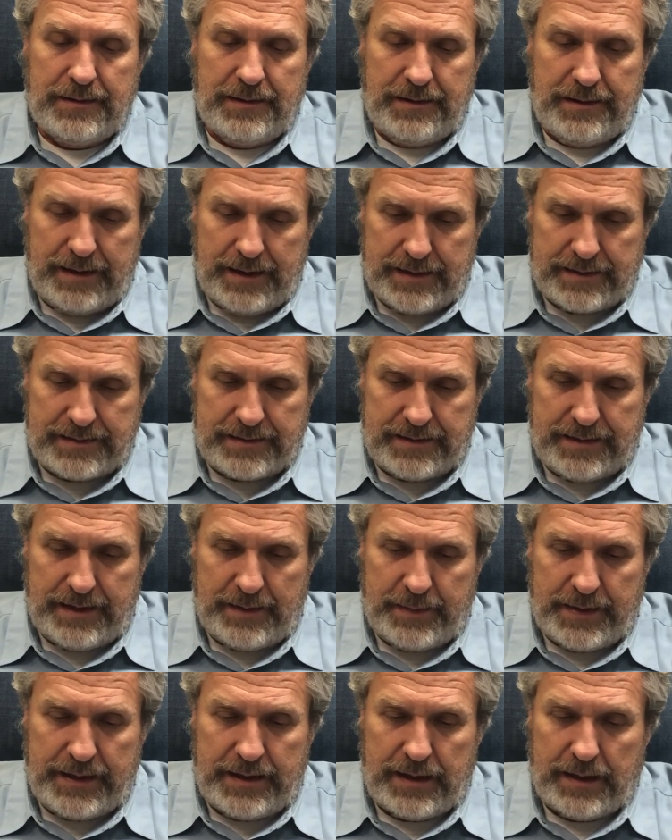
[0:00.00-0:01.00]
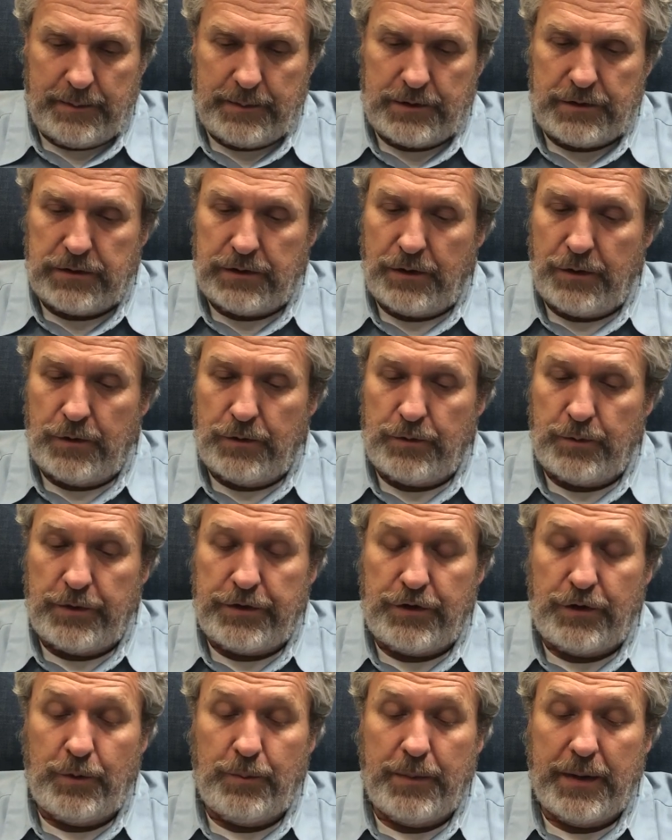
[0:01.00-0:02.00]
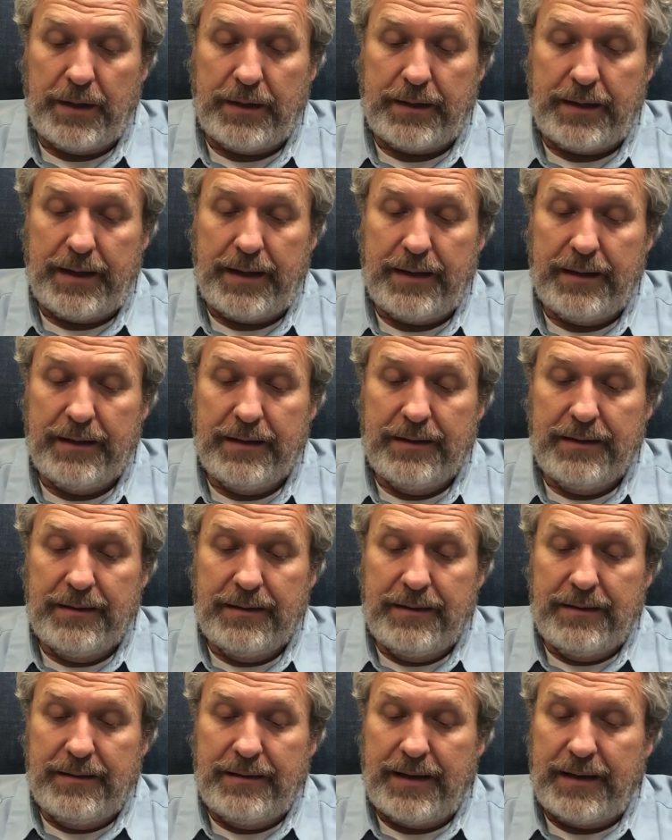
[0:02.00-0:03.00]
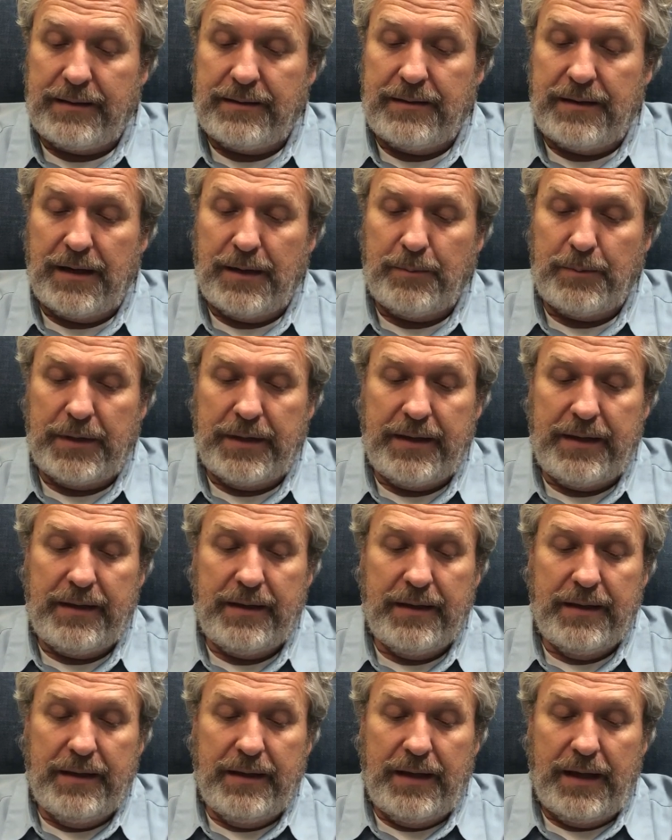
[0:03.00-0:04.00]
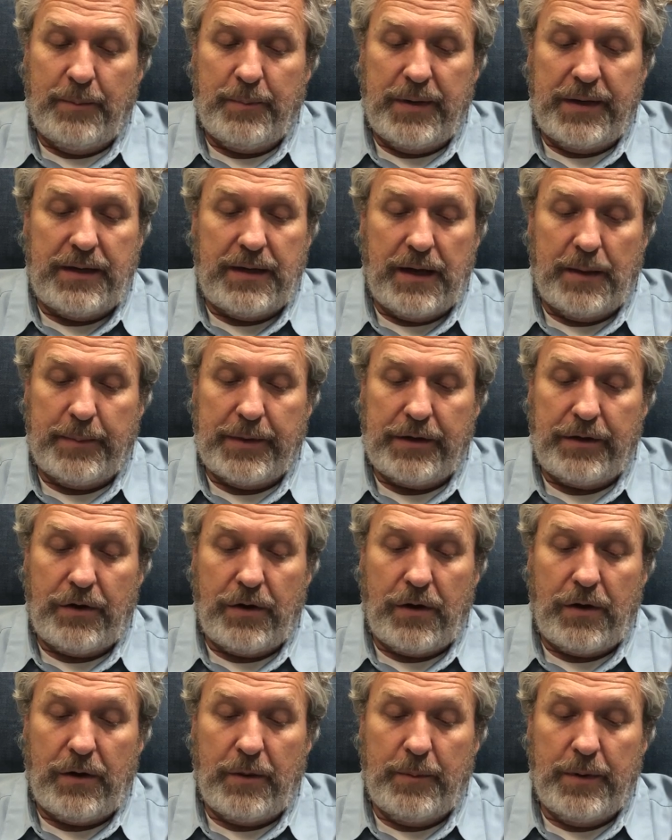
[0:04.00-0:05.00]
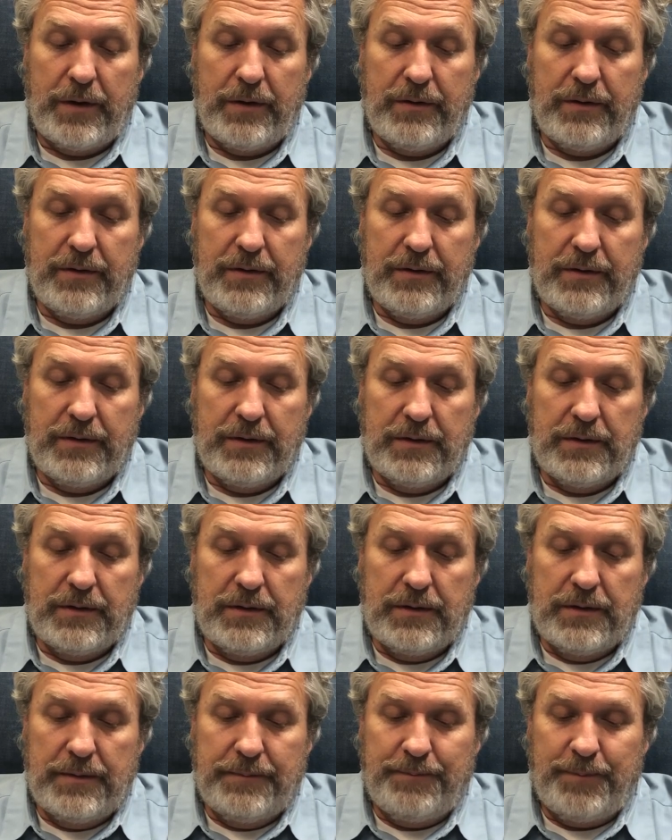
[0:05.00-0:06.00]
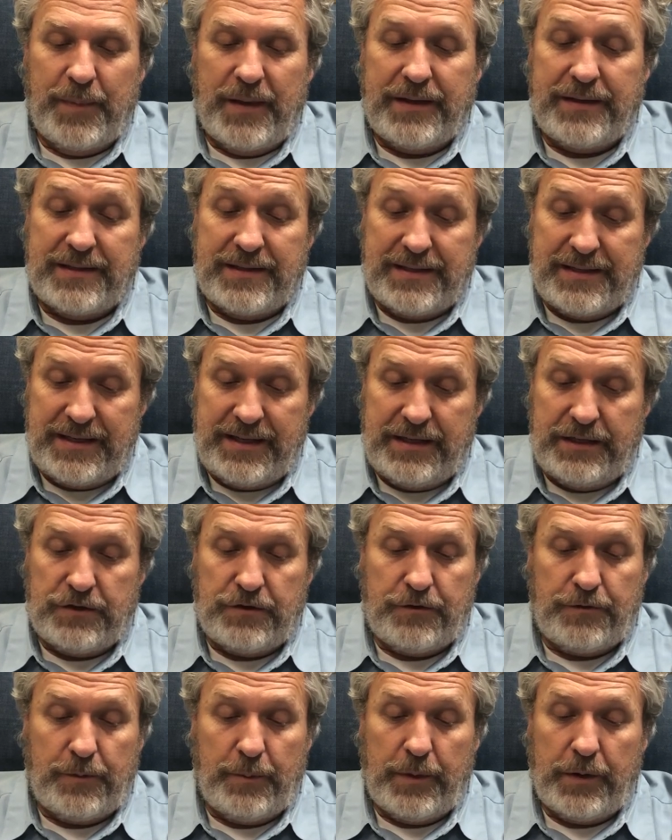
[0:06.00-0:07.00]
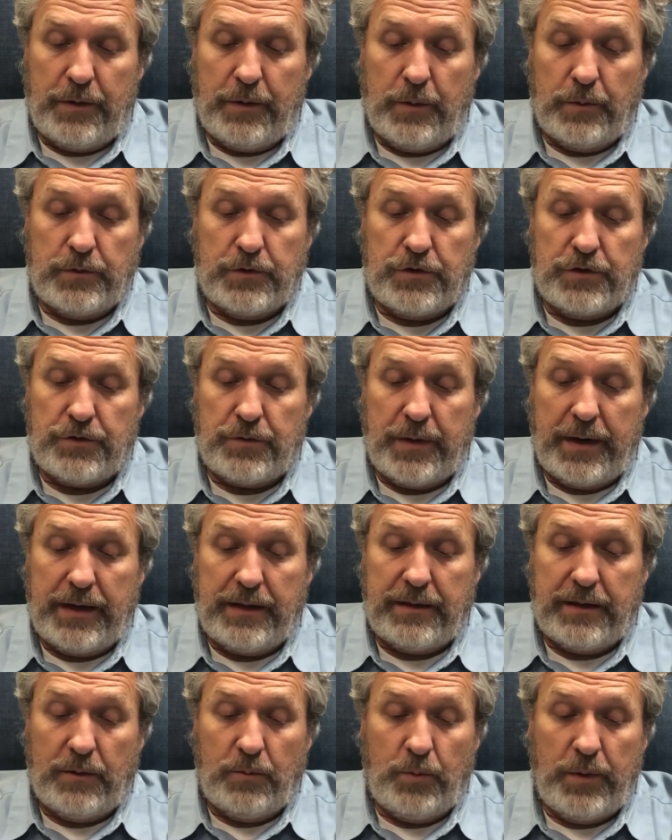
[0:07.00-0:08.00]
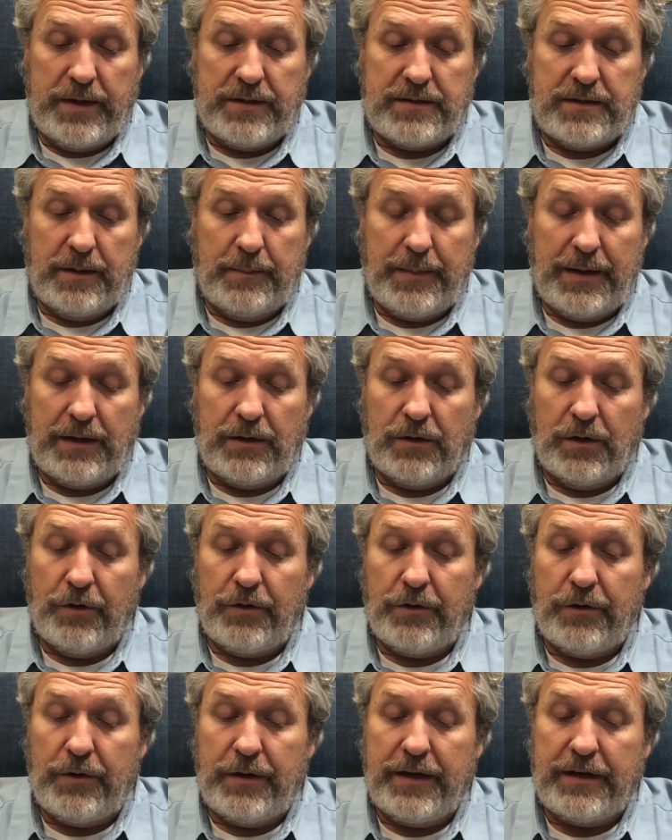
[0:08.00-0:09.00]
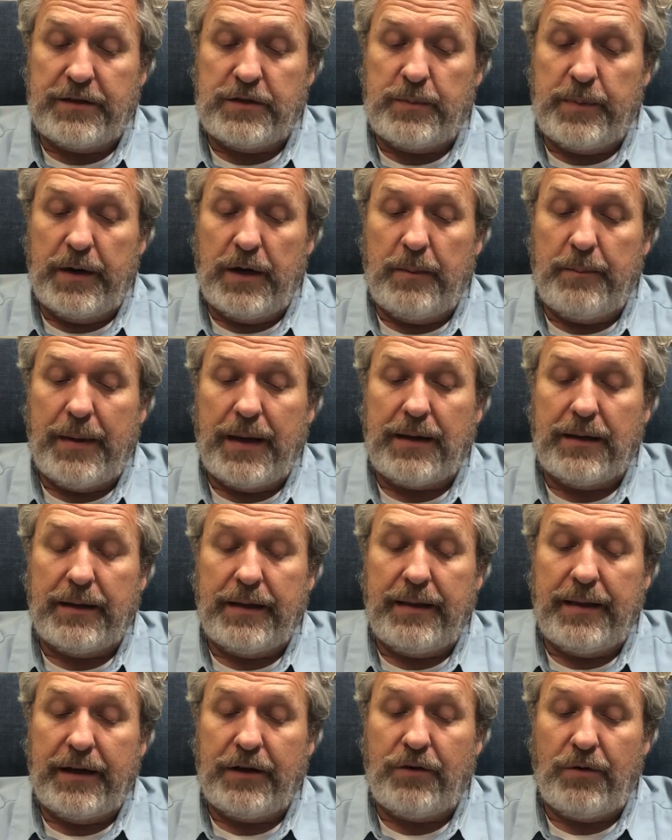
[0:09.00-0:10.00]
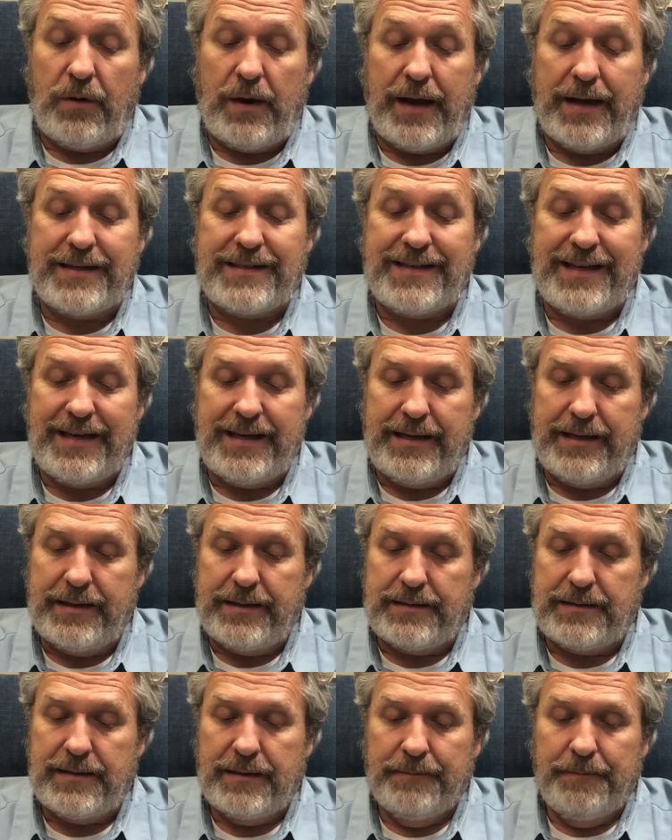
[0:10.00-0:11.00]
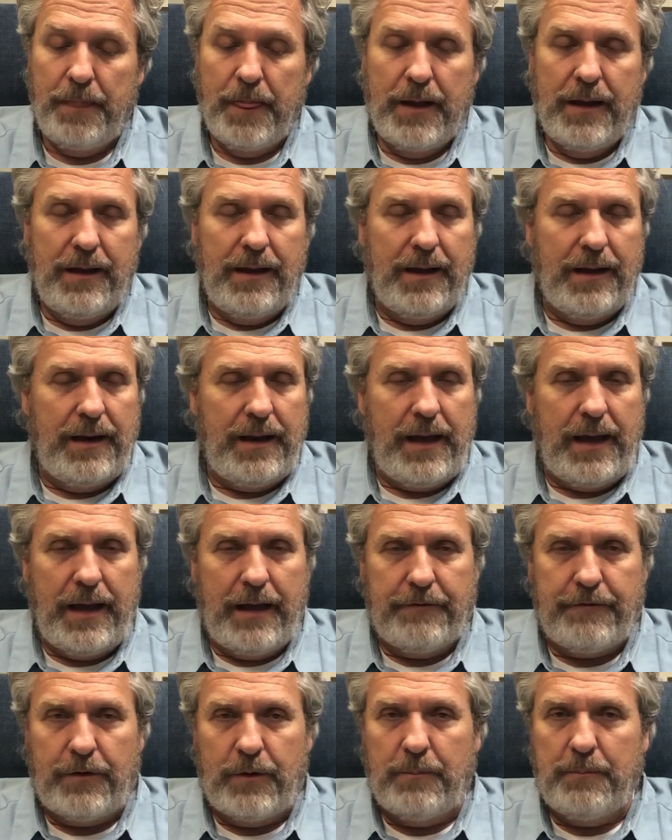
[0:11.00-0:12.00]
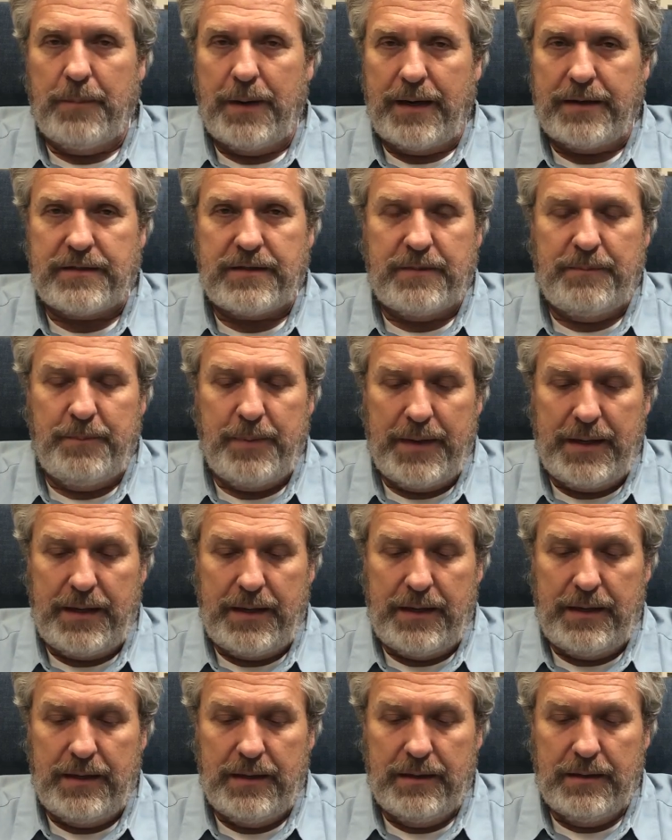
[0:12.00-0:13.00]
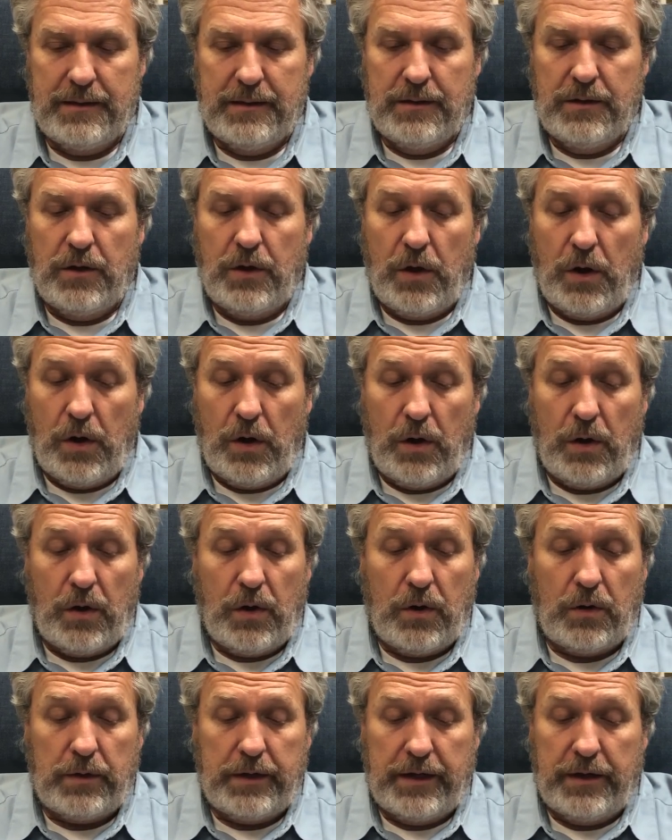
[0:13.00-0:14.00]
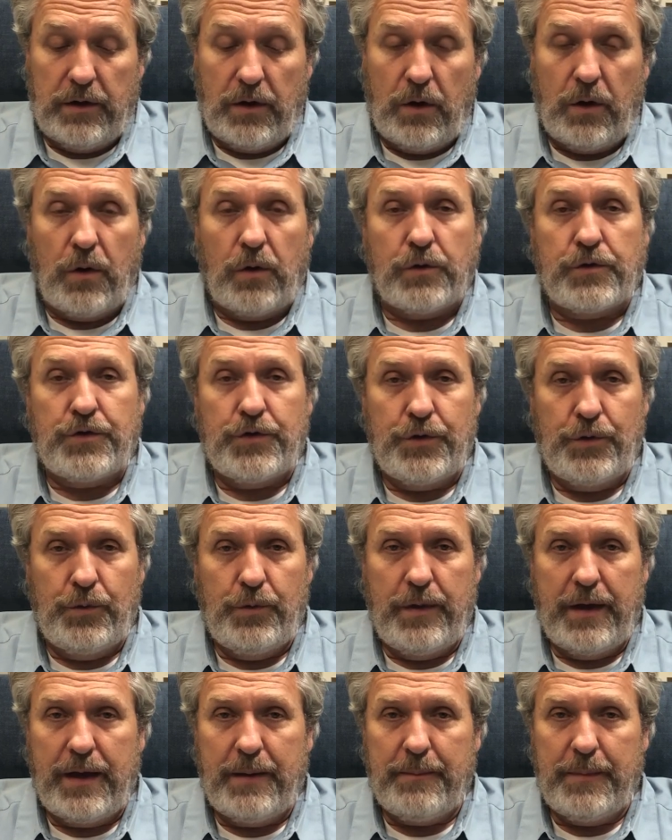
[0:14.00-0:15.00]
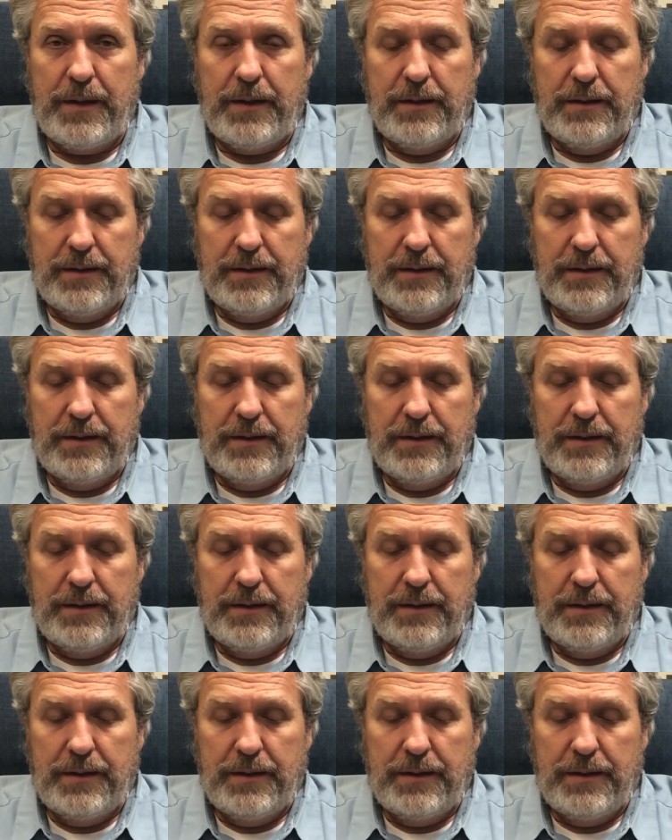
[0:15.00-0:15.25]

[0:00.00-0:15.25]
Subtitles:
Thus, they become clothed with humility, that comely and becoming garb. They cease from their own strength and wisdom and learn experimentally that Christ is and ever must be all in all to them